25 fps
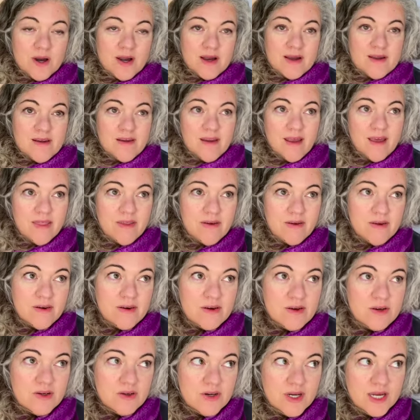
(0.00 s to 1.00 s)
another
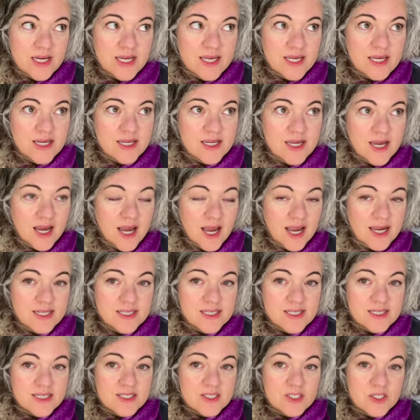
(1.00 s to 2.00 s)
great
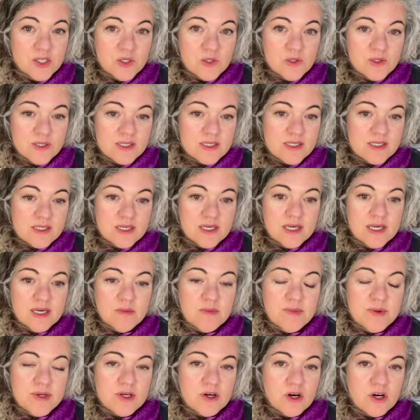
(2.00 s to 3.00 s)
idea too is to keep
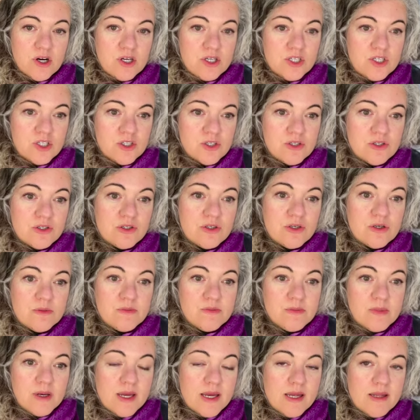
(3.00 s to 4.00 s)
an art journal
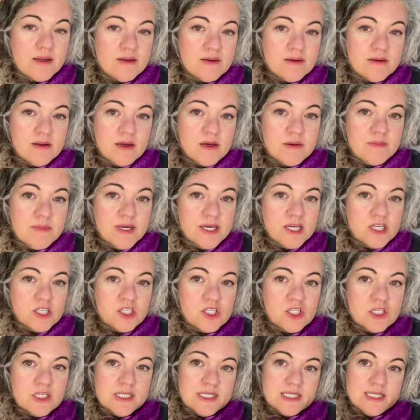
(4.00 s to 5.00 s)
and make
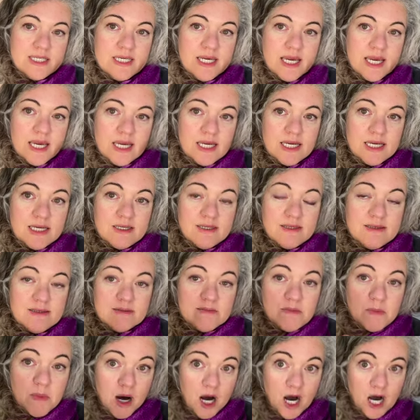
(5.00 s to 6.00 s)
sure it's like
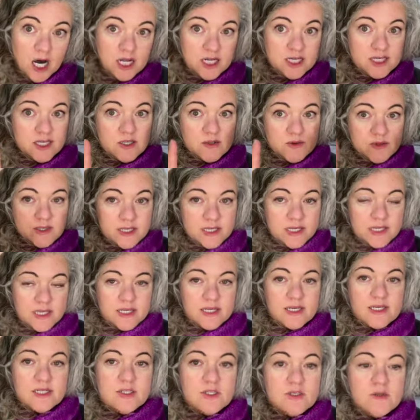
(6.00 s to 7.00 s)
small. You don't want
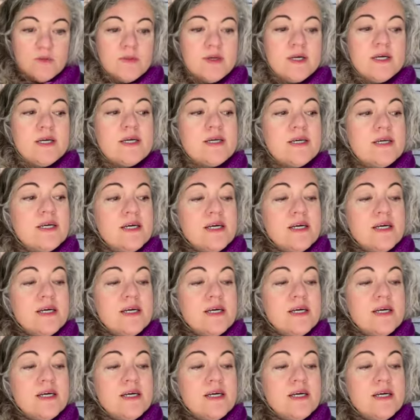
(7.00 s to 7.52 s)
anything too big,